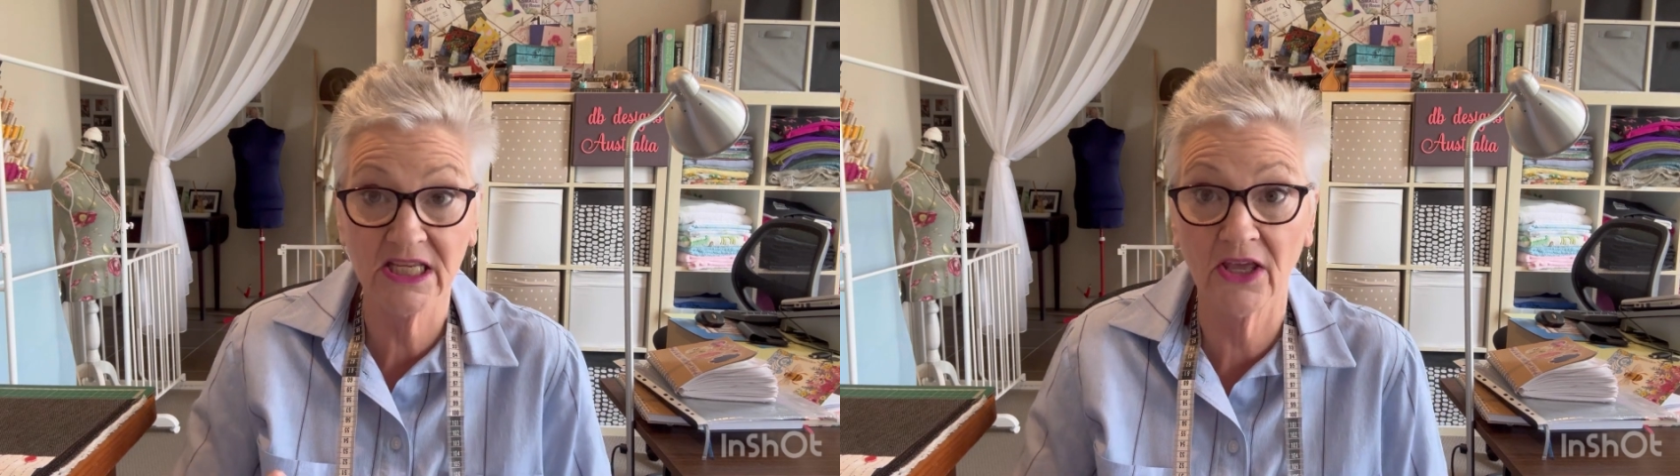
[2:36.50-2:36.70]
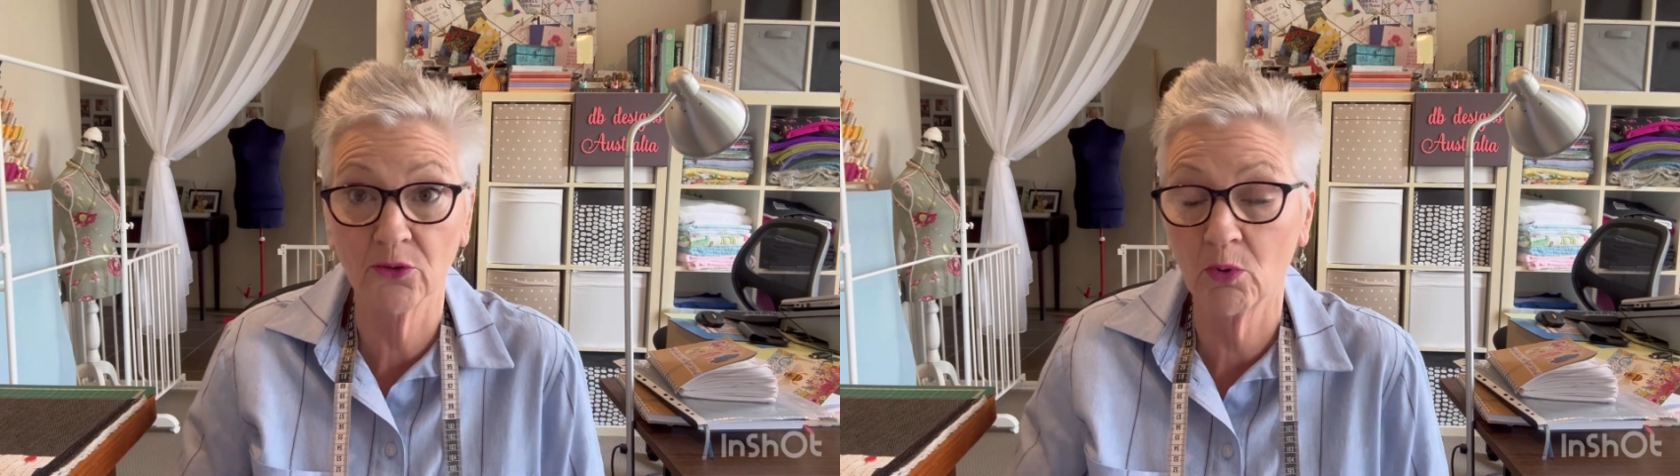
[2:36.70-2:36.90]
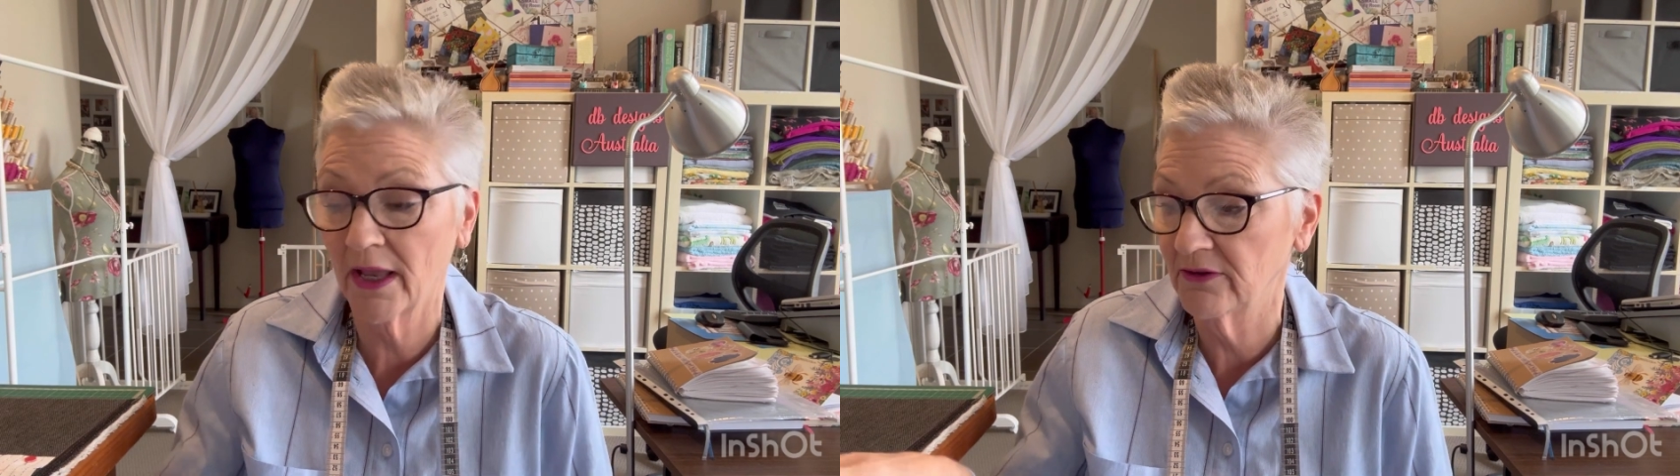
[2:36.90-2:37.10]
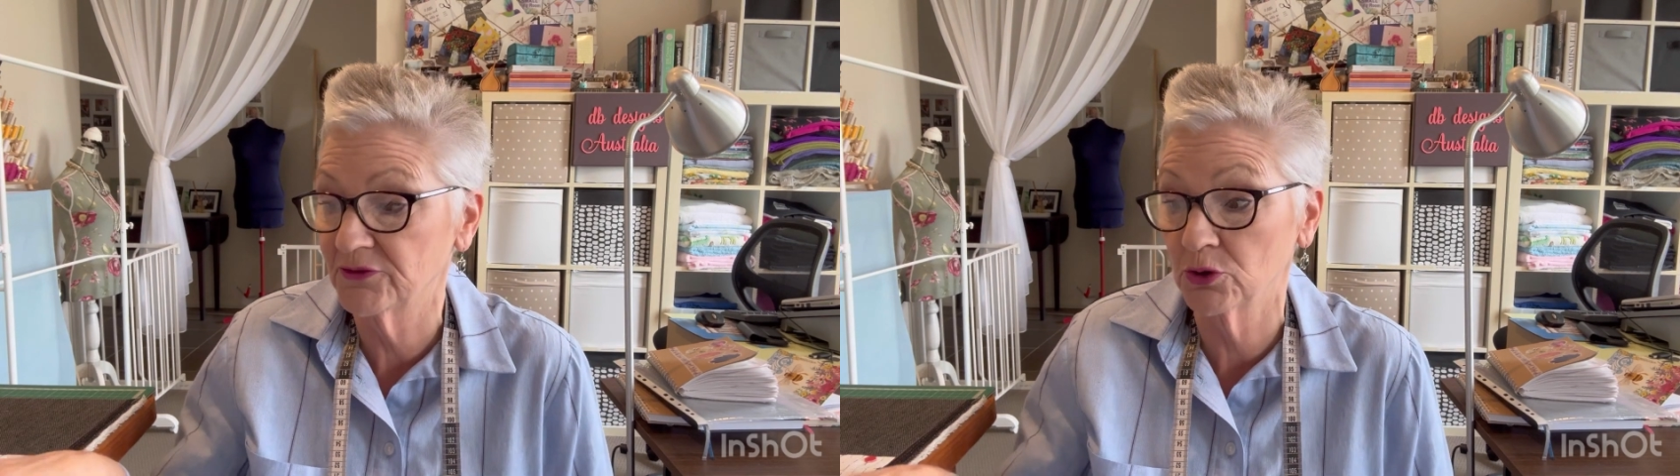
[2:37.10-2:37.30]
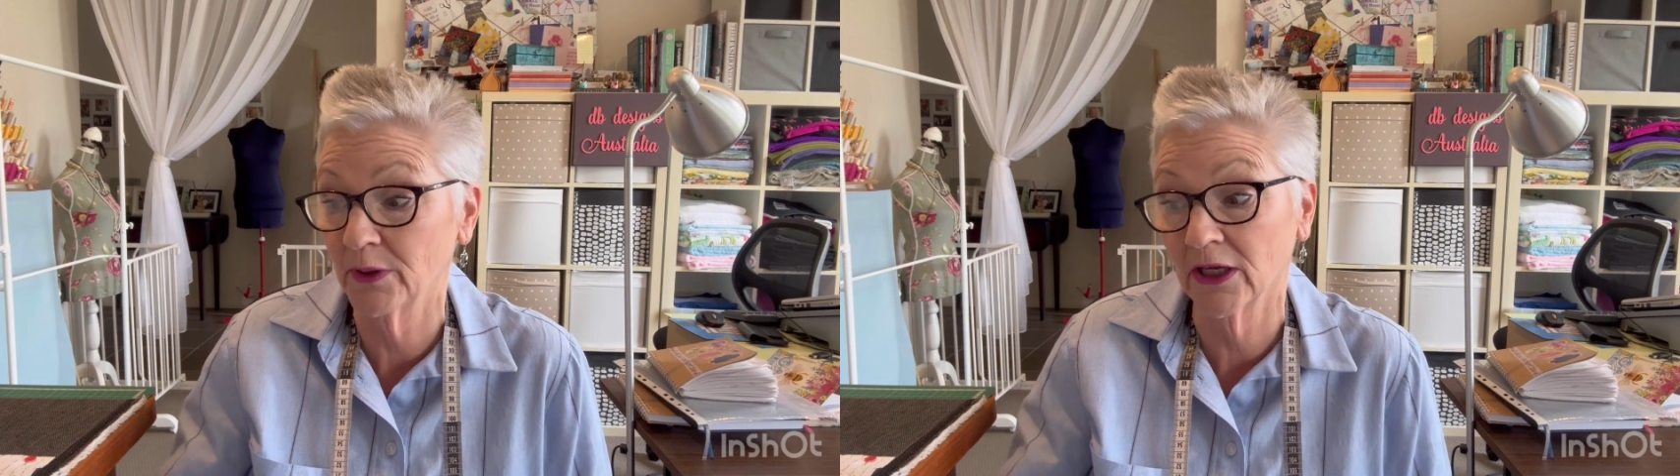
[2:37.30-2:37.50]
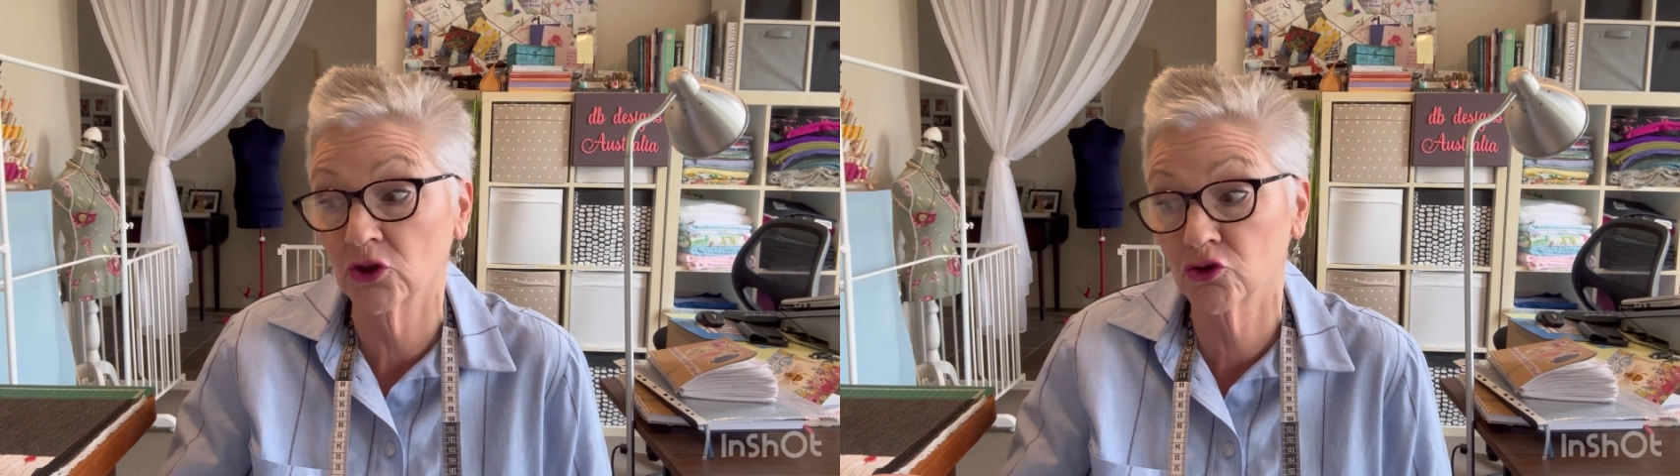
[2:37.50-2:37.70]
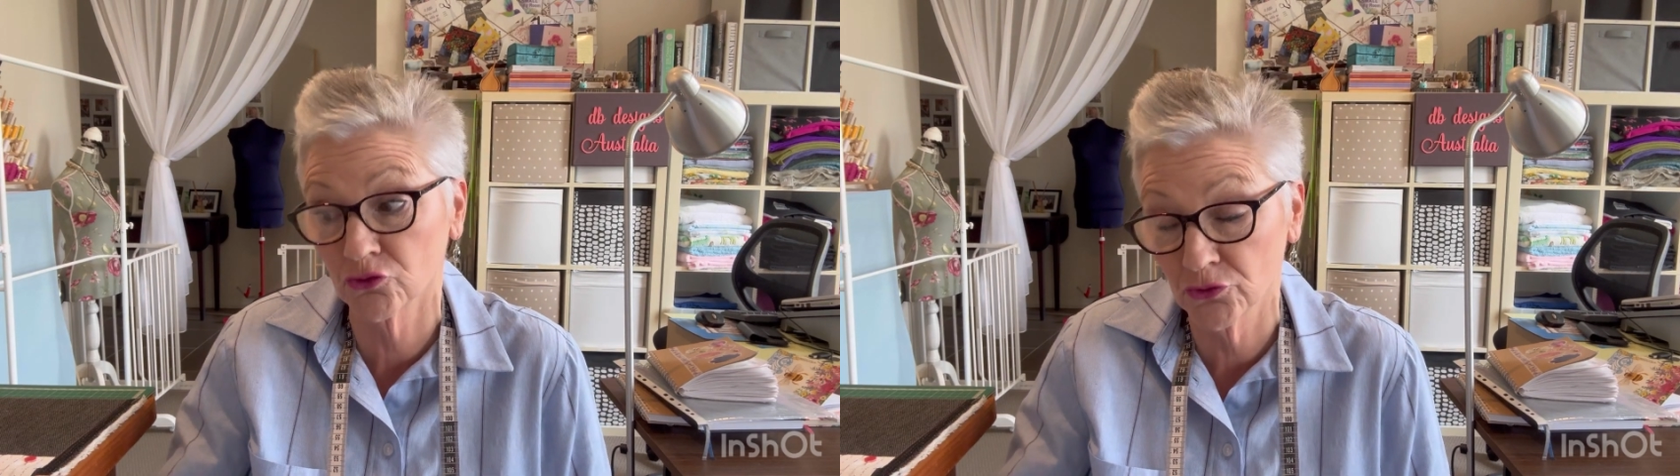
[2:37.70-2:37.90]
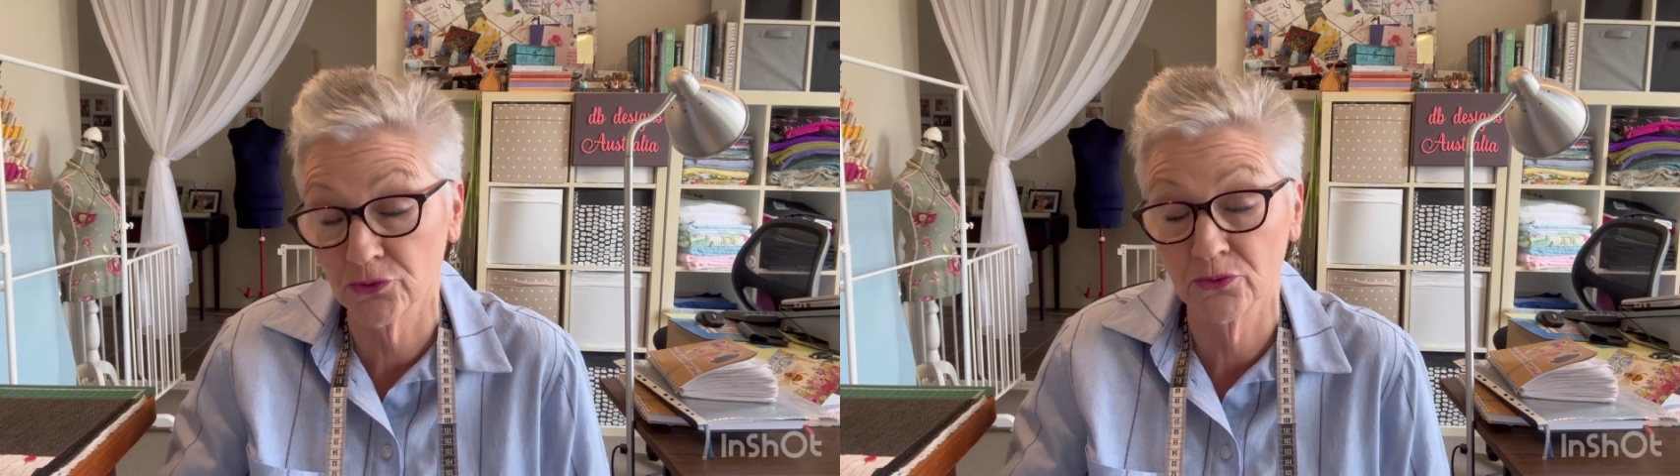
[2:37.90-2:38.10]
other way of doing a
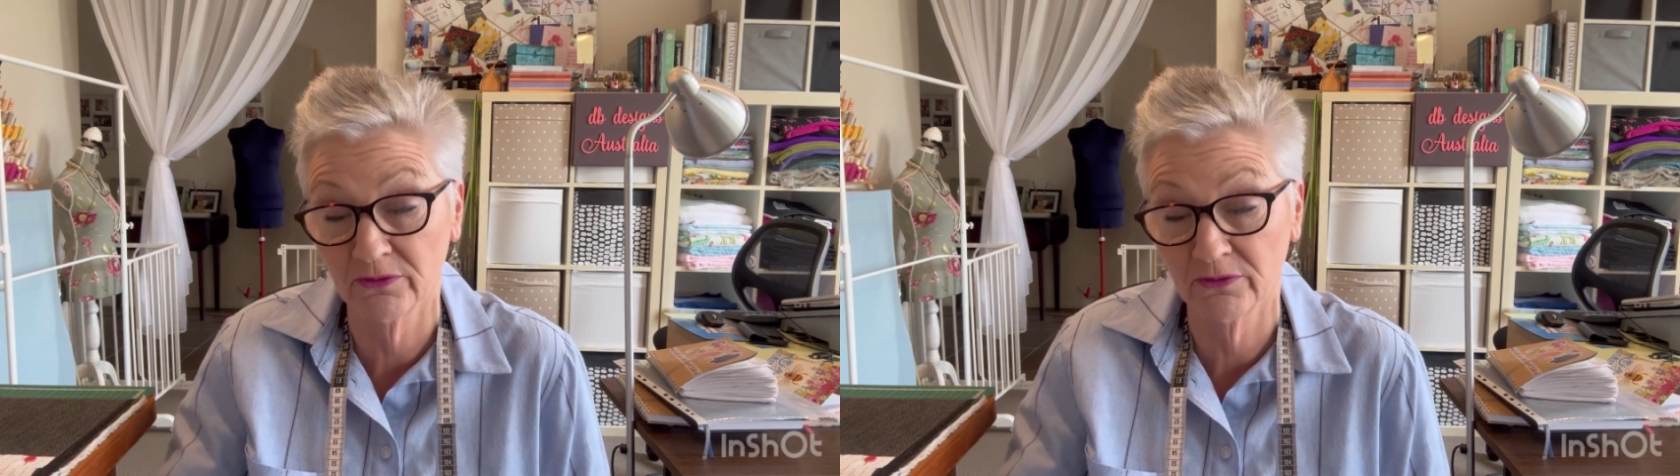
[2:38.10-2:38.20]
true